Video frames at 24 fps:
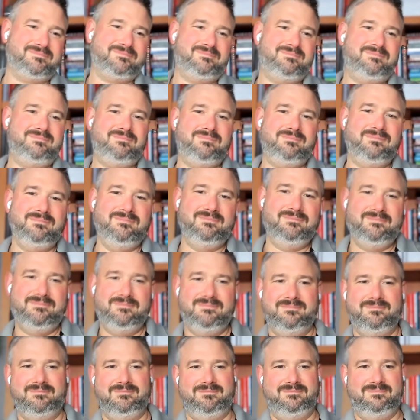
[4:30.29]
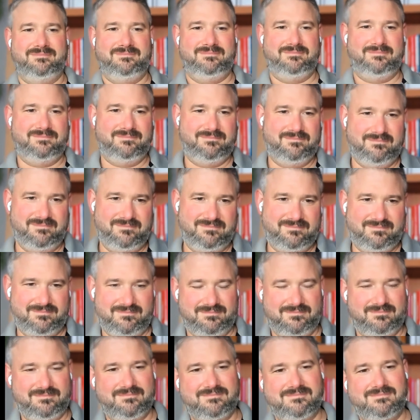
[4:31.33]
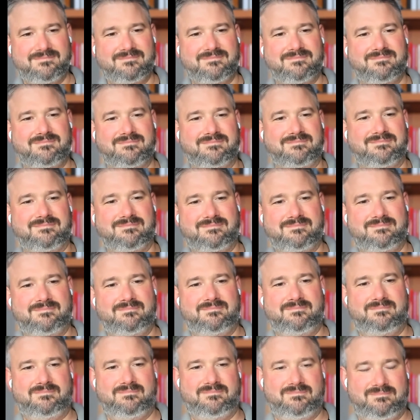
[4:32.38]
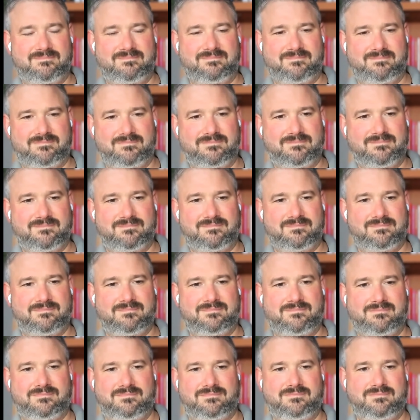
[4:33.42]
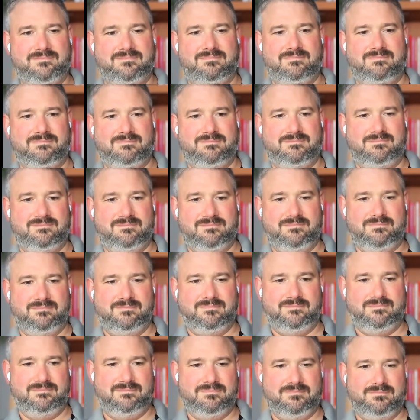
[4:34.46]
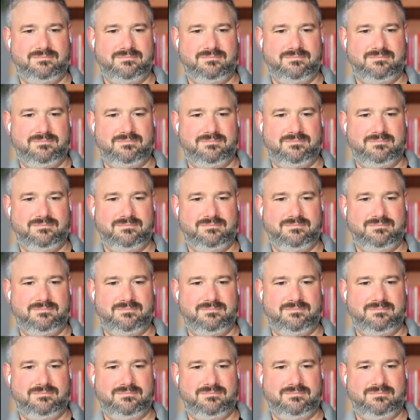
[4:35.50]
(not speaking)